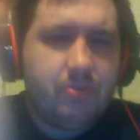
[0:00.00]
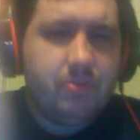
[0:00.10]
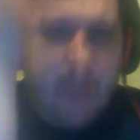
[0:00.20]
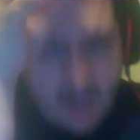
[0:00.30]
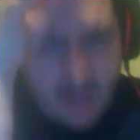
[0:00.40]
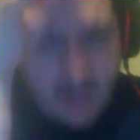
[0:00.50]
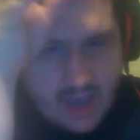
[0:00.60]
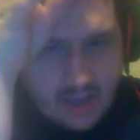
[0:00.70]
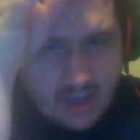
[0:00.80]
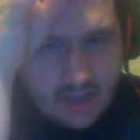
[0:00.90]
3
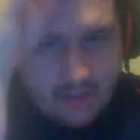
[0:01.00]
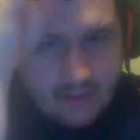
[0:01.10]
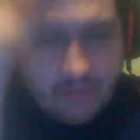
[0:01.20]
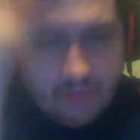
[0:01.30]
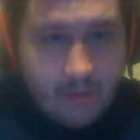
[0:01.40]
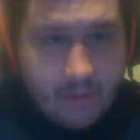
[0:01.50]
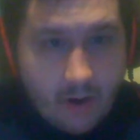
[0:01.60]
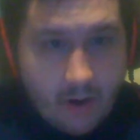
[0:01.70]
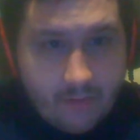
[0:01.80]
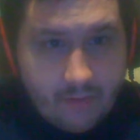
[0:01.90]
today, 3
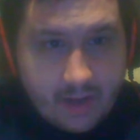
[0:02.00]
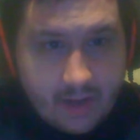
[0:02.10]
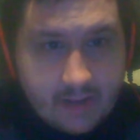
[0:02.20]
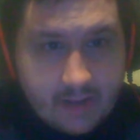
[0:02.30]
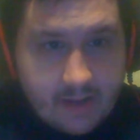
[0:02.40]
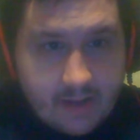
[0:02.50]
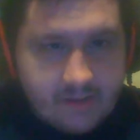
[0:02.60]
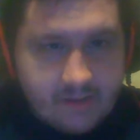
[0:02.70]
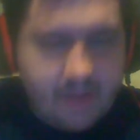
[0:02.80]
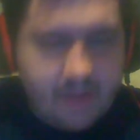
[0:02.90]
tomorrow if I can get the
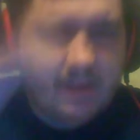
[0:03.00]
energy.